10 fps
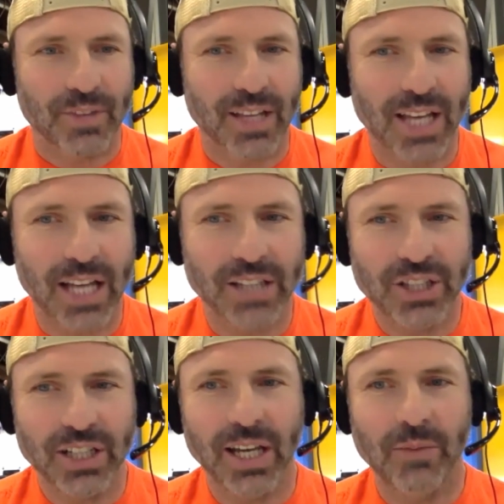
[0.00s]

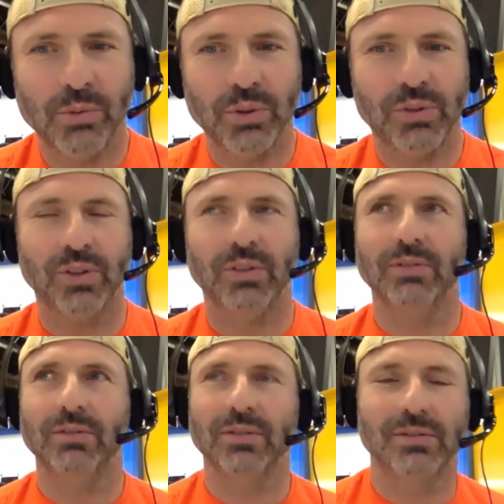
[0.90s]
Genshi Genbutsu.
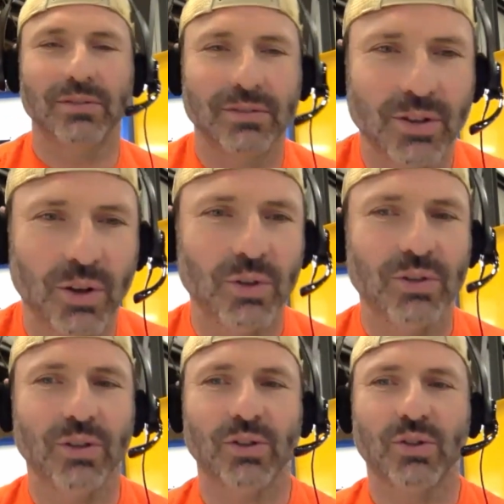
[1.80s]
Go
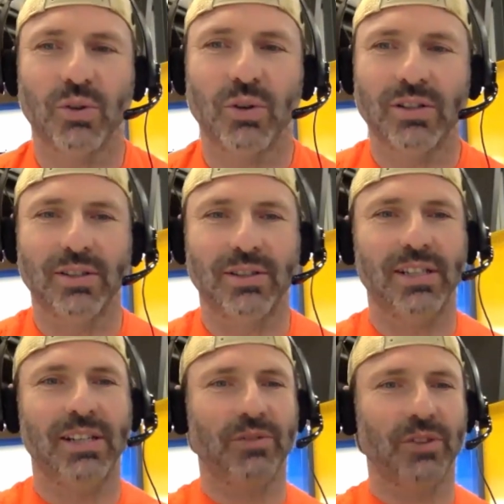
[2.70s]
to the source and see for